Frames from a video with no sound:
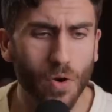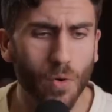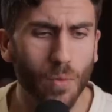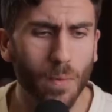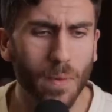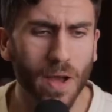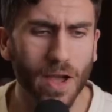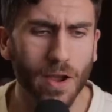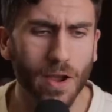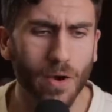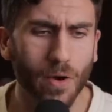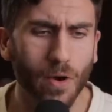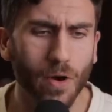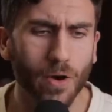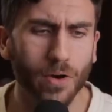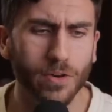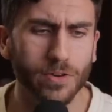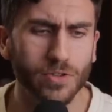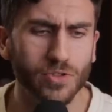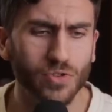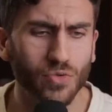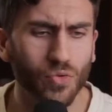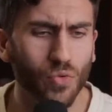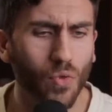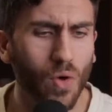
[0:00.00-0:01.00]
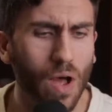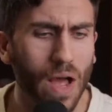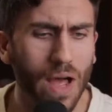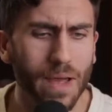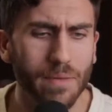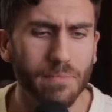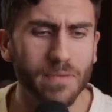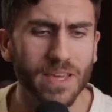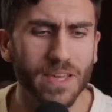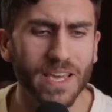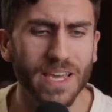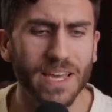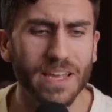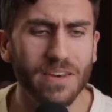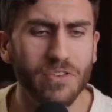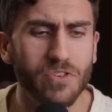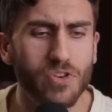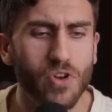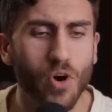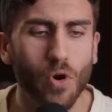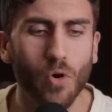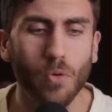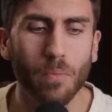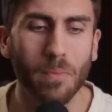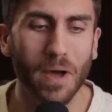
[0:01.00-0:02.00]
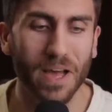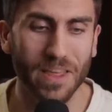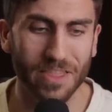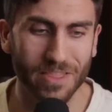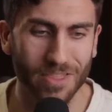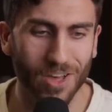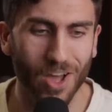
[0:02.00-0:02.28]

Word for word: know my heart. Try me and know my